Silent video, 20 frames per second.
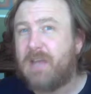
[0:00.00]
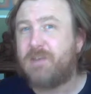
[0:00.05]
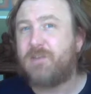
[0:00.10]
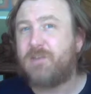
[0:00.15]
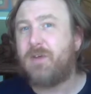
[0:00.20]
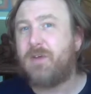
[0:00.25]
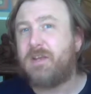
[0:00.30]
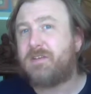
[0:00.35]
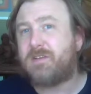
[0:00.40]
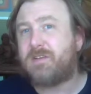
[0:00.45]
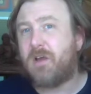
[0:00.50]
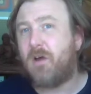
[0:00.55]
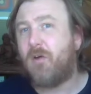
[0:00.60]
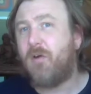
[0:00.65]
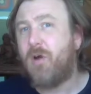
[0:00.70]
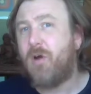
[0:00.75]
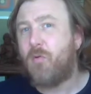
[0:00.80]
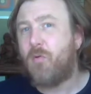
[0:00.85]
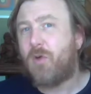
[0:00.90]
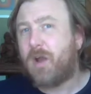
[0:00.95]
In doing
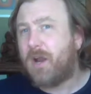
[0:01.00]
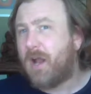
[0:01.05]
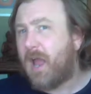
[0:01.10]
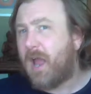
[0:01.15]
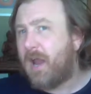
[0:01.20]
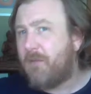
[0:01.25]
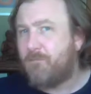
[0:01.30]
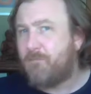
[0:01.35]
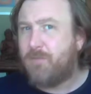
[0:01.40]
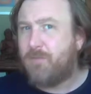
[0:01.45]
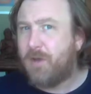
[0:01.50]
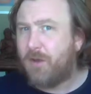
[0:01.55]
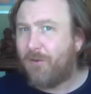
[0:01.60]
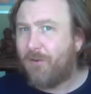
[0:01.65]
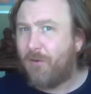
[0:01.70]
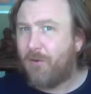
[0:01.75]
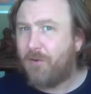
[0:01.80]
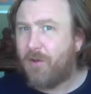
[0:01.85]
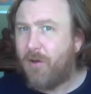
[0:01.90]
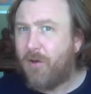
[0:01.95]
so, we're going to kind of
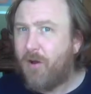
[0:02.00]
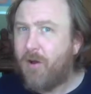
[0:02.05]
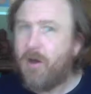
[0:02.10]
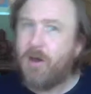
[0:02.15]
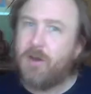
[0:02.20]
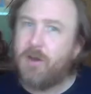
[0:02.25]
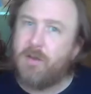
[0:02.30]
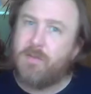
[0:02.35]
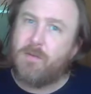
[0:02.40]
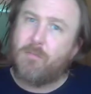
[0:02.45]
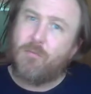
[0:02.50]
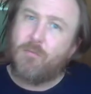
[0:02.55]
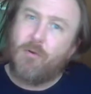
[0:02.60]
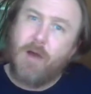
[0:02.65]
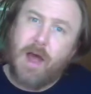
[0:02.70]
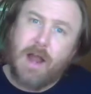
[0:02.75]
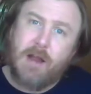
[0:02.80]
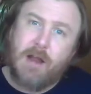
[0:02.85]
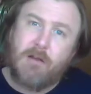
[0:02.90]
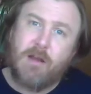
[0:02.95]
build on the
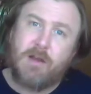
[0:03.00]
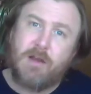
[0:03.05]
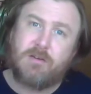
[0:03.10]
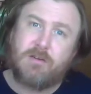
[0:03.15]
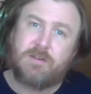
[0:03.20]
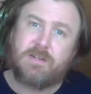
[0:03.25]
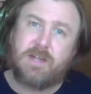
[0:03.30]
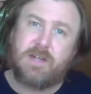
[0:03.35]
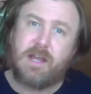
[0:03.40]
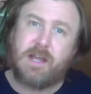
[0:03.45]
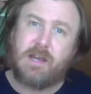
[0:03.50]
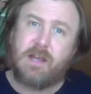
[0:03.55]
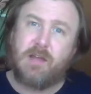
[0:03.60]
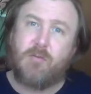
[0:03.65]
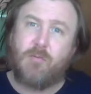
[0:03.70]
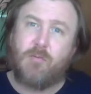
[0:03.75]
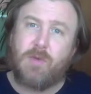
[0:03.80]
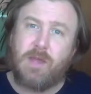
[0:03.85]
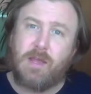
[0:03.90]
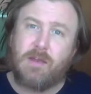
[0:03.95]
prior
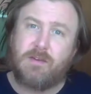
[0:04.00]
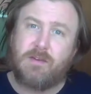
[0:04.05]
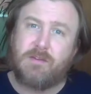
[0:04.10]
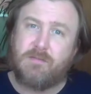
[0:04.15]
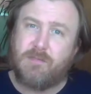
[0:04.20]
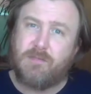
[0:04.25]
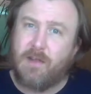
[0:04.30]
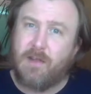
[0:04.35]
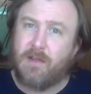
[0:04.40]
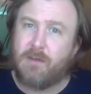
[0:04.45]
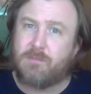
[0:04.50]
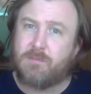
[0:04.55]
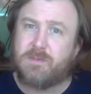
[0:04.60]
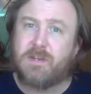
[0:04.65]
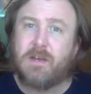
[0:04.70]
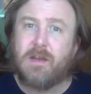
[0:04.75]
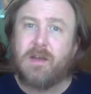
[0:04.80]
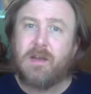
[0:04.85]
understanding we developed